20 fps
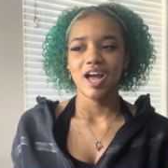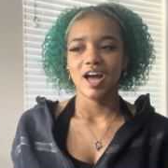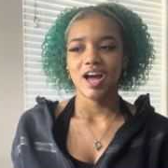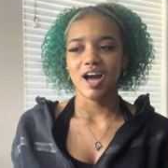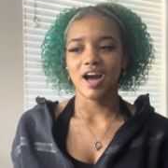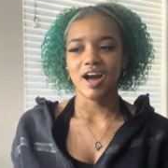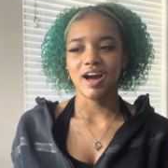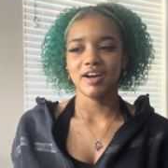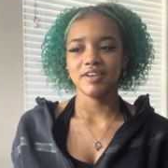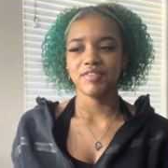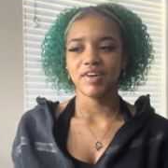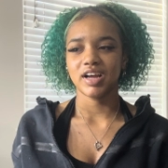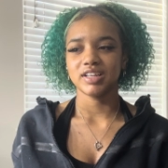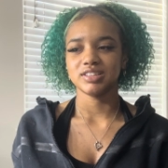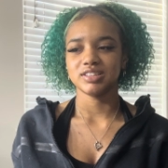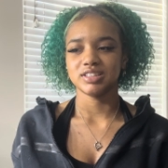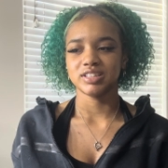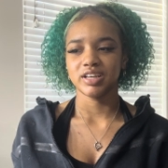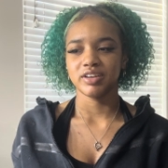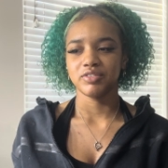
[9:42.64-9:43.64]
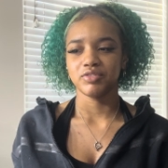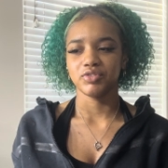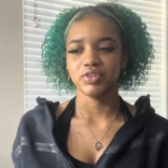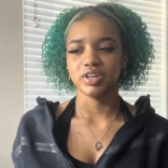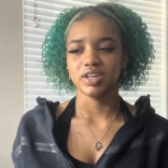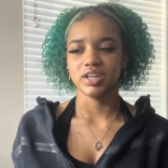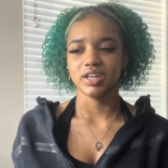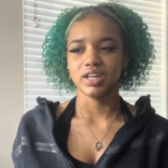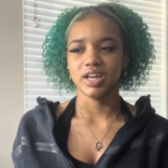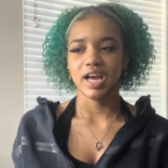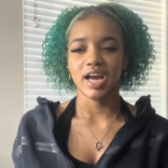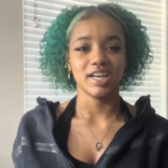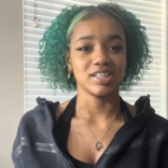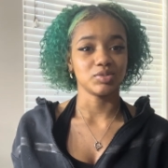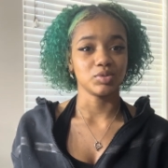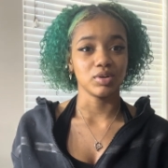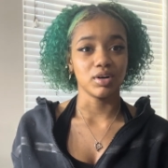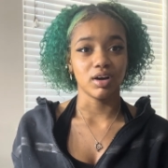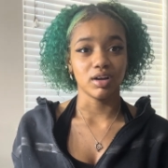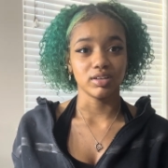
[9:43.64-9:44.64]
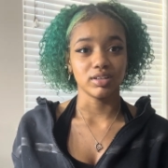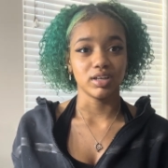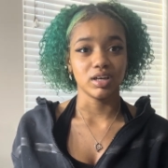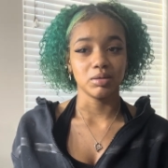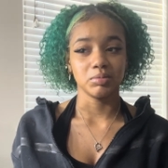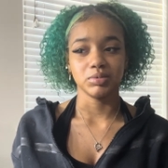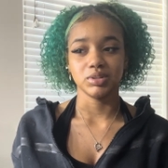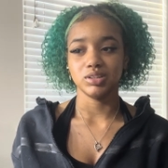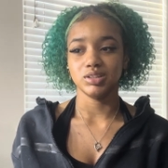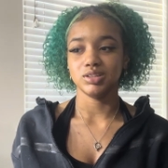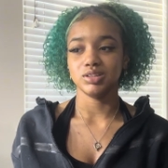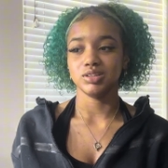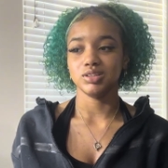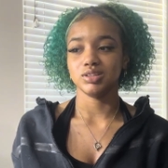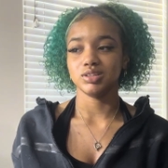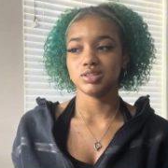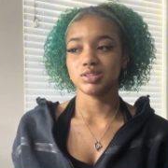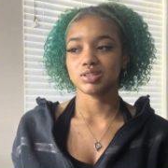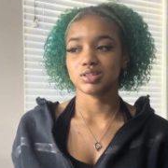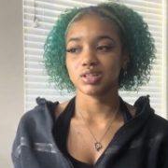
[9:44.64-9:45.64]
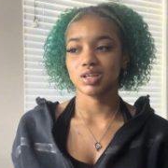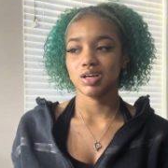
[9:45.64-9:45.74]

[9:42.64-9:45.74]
I've had to take freaking ashwagandha gummies.